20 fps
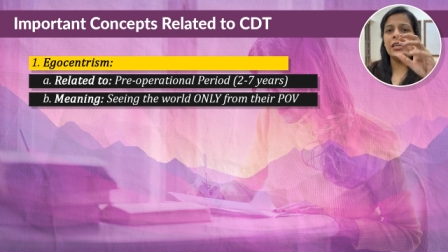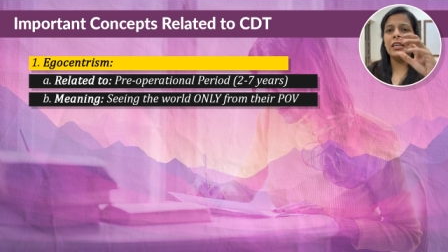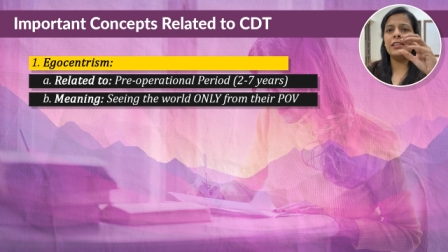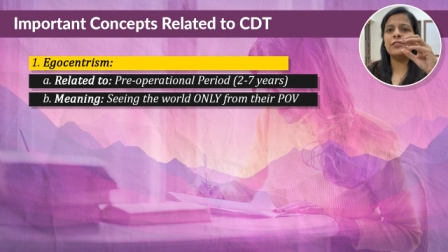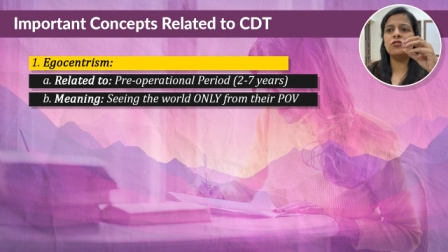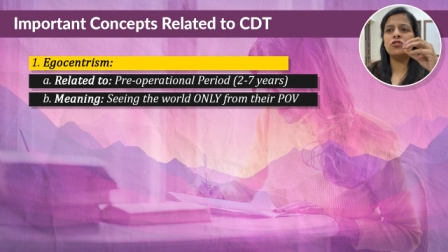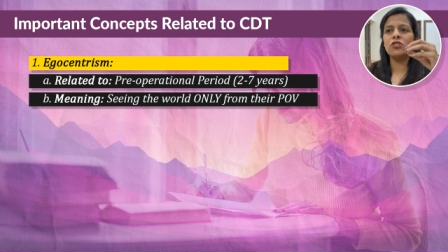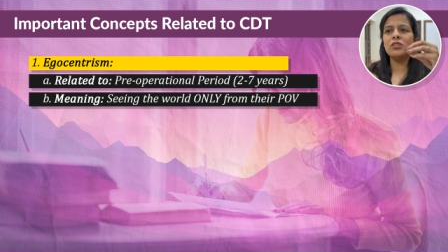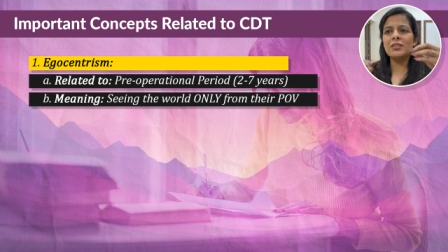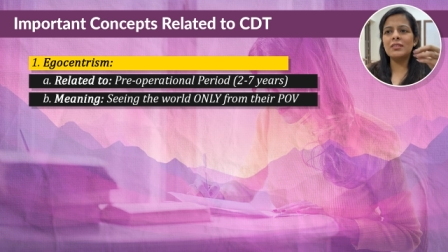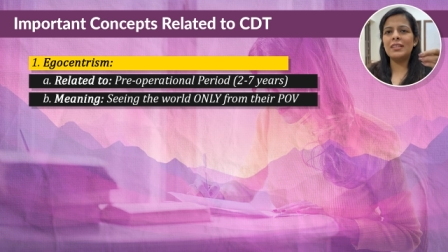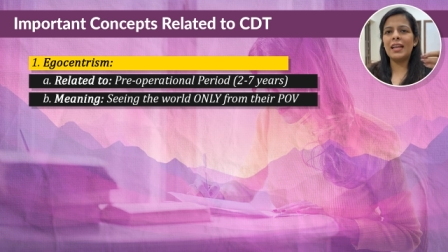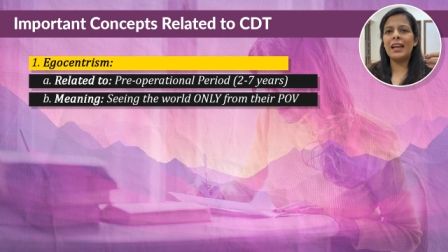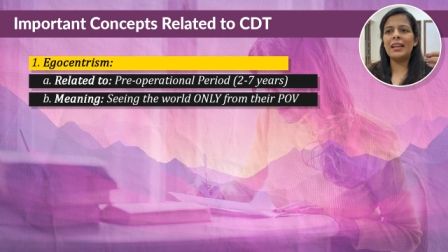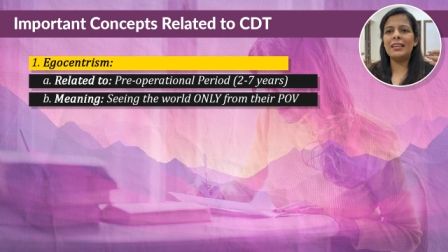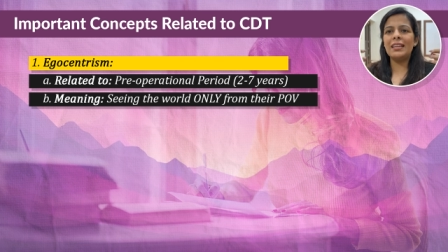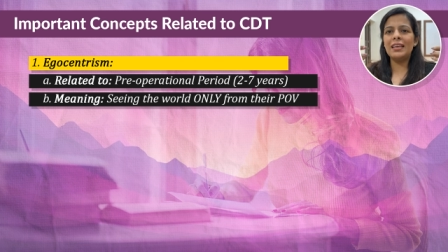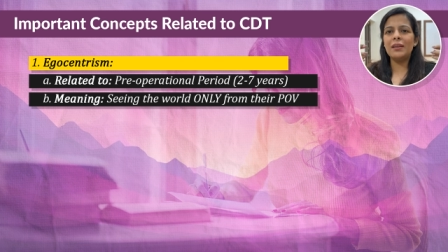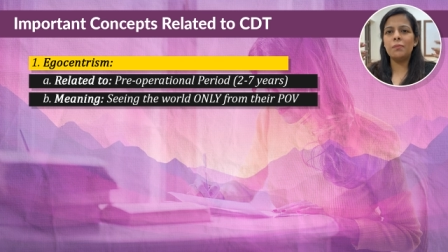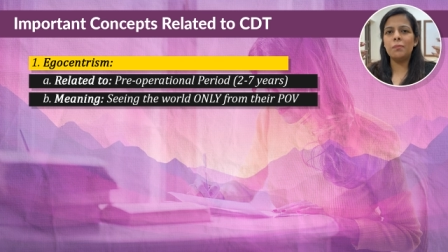It's just
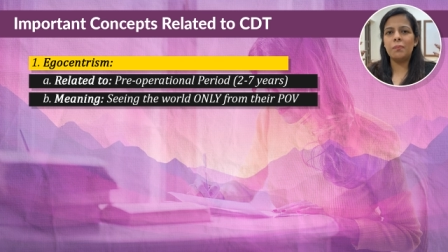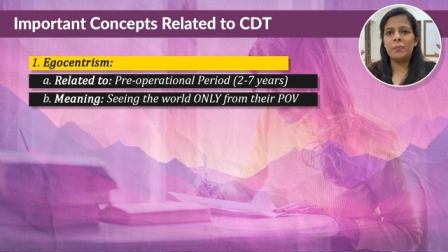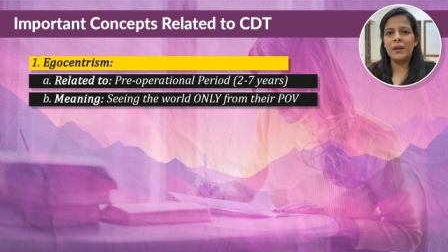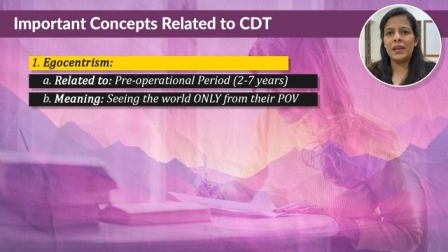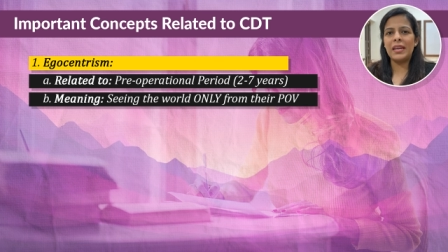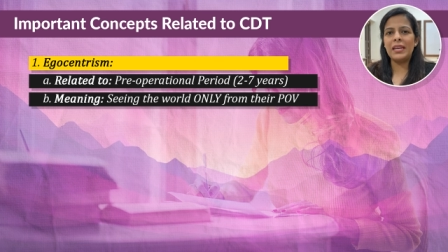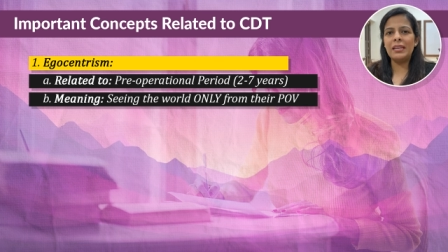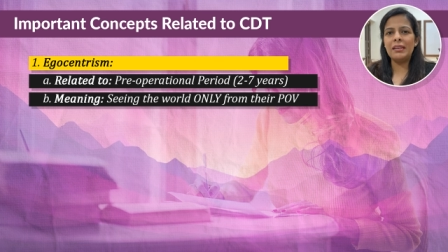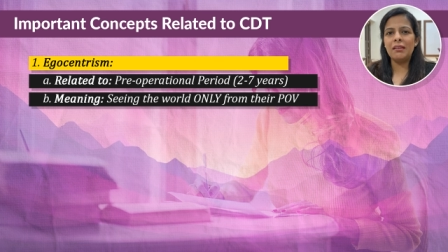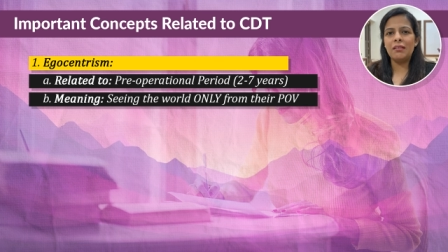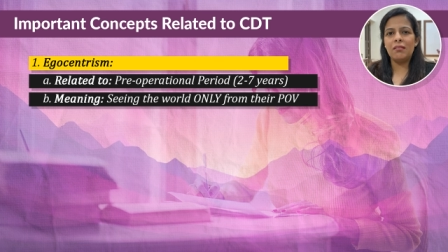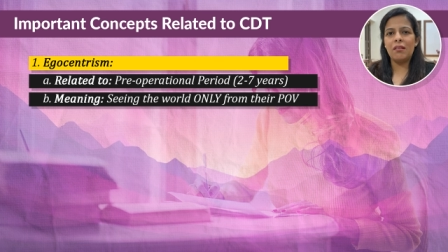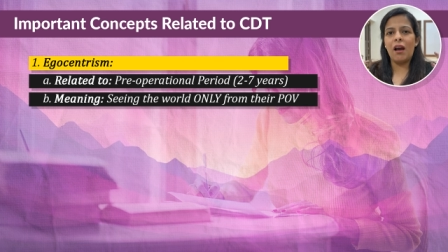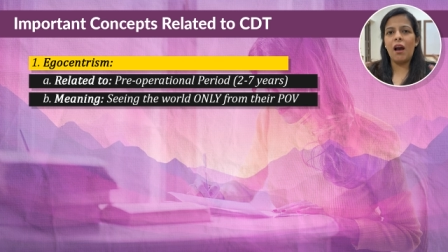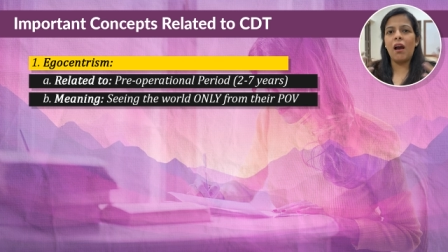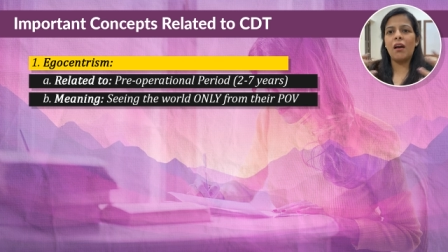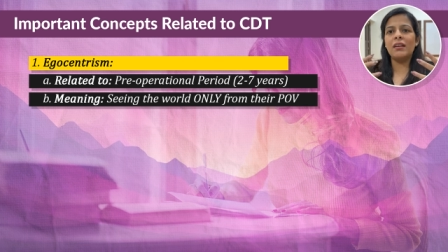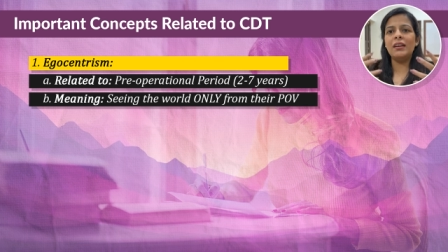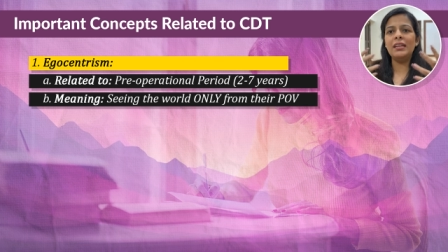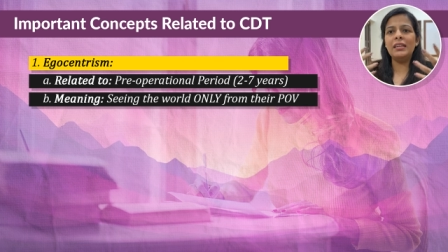that their brain
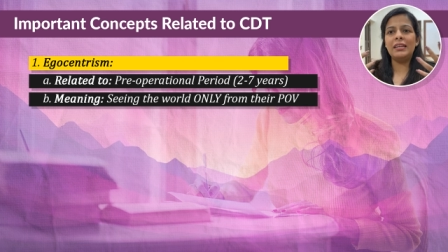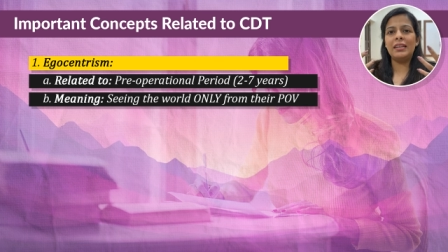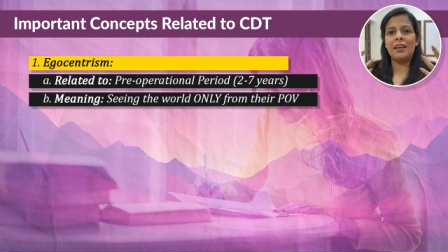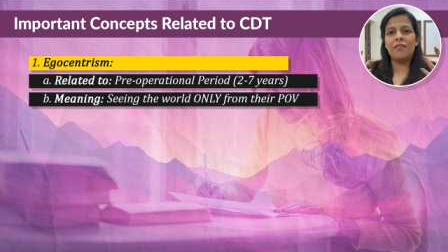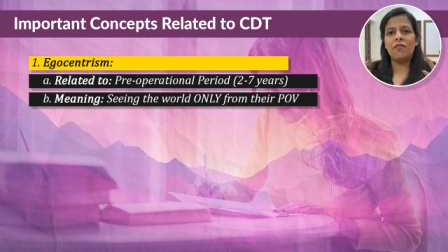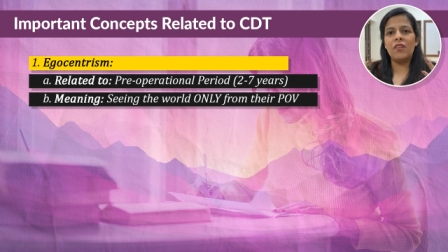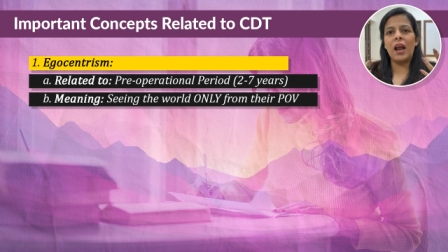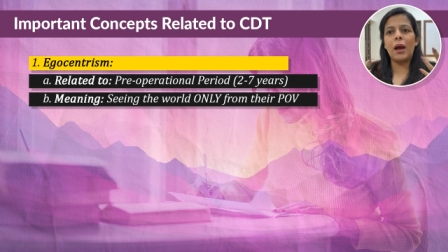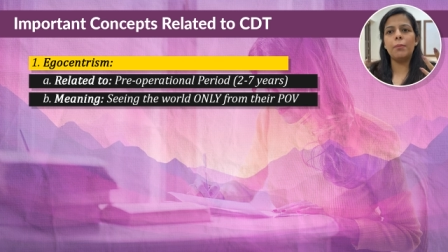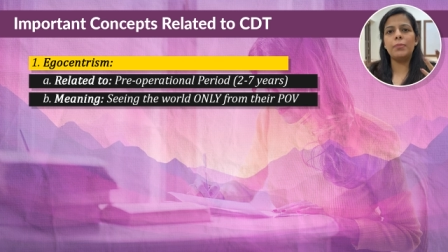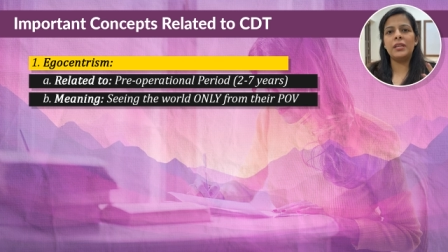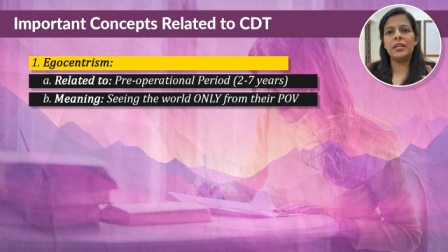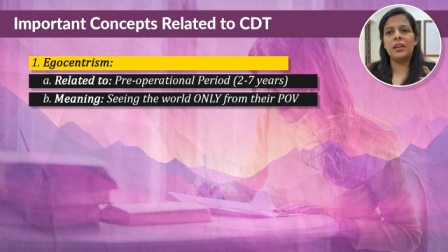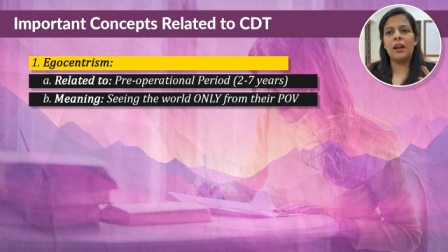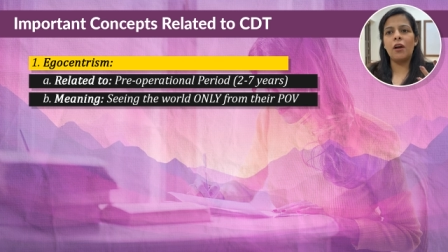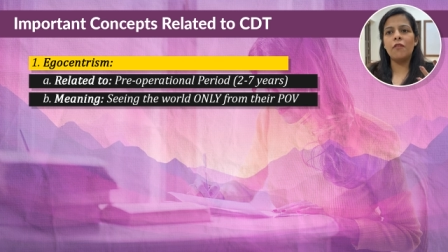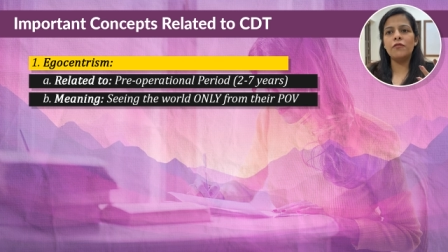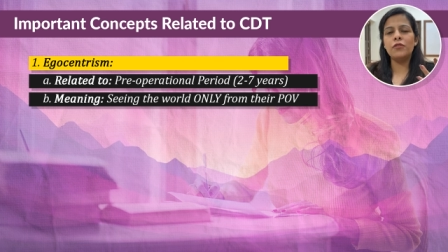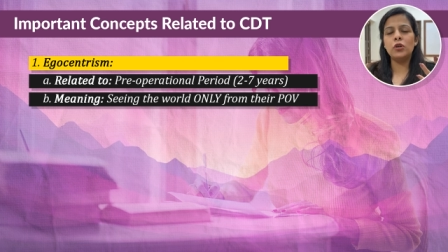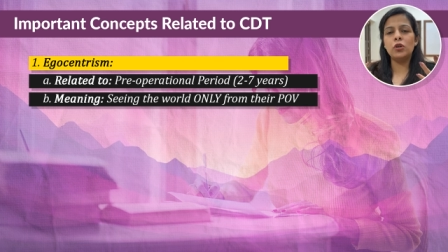aren't developed
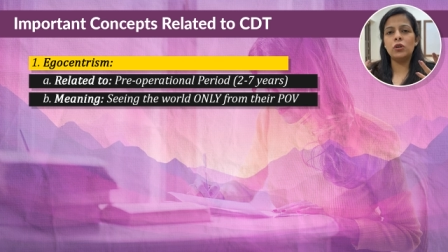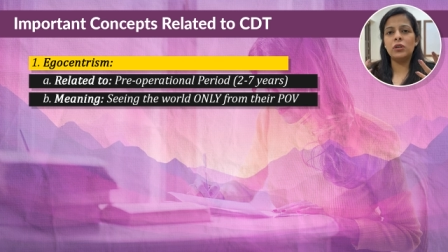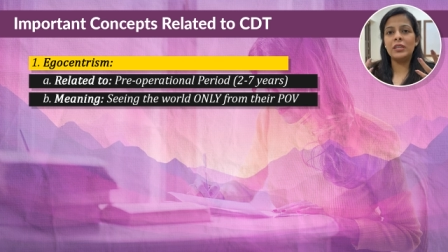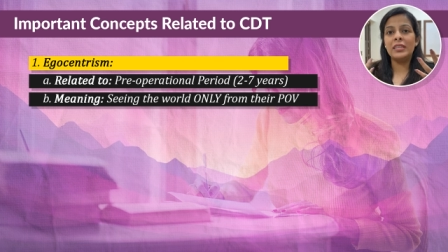enough